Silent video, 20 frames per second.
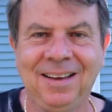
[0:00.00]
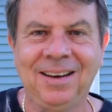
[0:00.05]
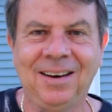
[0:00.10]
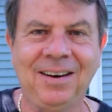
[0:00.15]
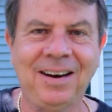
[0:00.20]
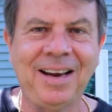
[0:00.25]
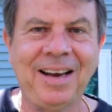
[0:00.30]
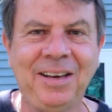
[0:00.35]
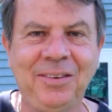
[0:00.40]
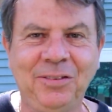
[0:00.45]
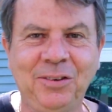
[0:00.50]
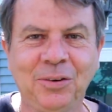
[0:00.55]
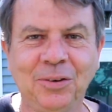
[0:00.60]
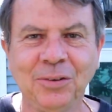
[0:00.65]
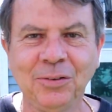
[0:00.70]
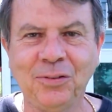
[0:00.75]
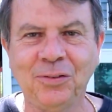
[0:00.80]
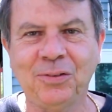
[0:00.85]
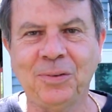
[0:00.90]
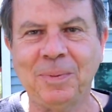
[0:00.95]
All right, so
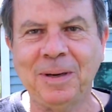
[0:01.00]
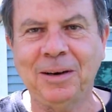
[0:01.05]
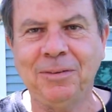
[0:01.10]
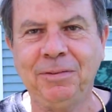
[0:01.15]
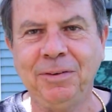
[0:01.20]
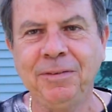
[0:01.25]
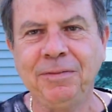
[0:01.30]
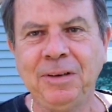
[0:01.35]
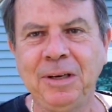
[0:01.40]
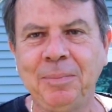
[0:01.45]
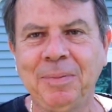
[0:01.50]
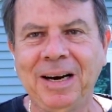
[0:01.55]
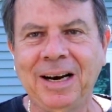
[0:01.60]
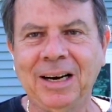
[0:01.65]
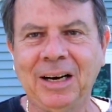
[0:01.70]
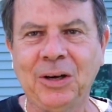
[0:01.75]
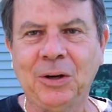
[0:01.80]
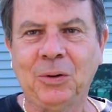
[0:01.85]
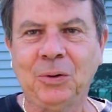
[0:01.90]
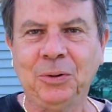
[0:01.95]
this is about 50
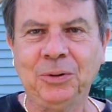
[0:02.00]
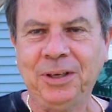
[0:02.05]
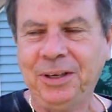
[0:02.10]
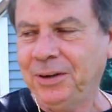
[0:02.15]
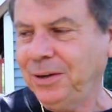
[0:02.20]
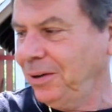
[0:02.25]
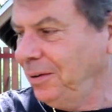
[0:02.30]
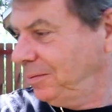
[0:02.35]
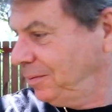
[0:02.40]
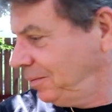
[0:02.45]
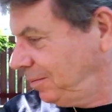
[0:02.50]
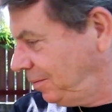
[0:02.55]
baht of gold here.